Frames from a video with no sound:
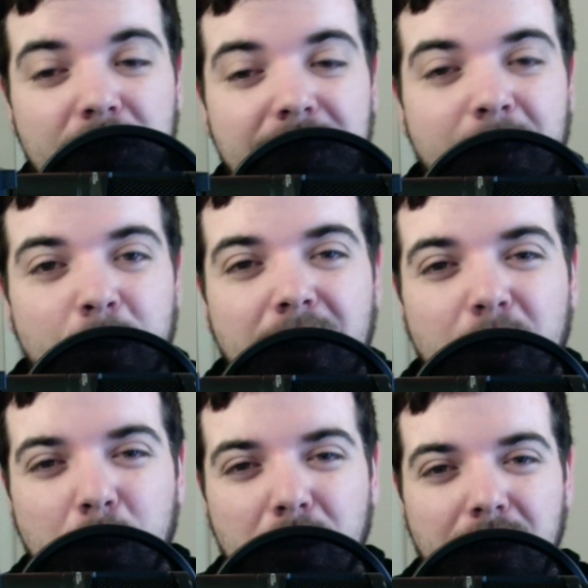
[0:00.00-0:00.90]
and that will
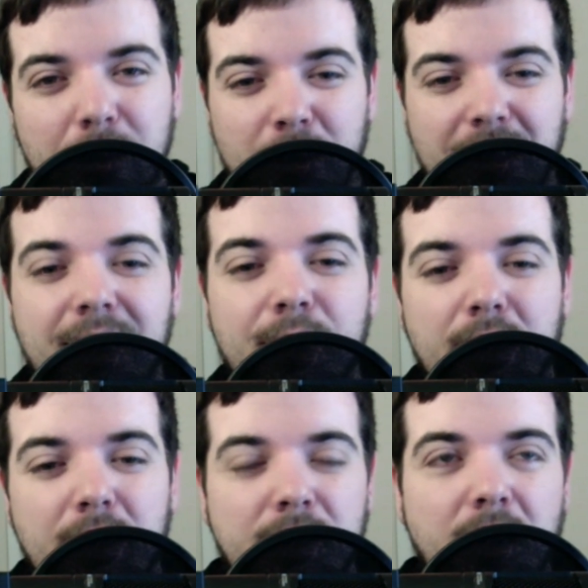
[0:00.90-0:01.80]
help relieve
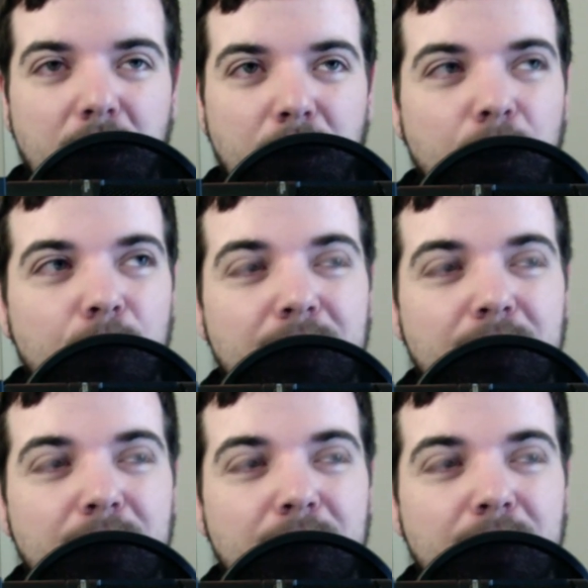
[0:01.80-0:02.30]
a ton of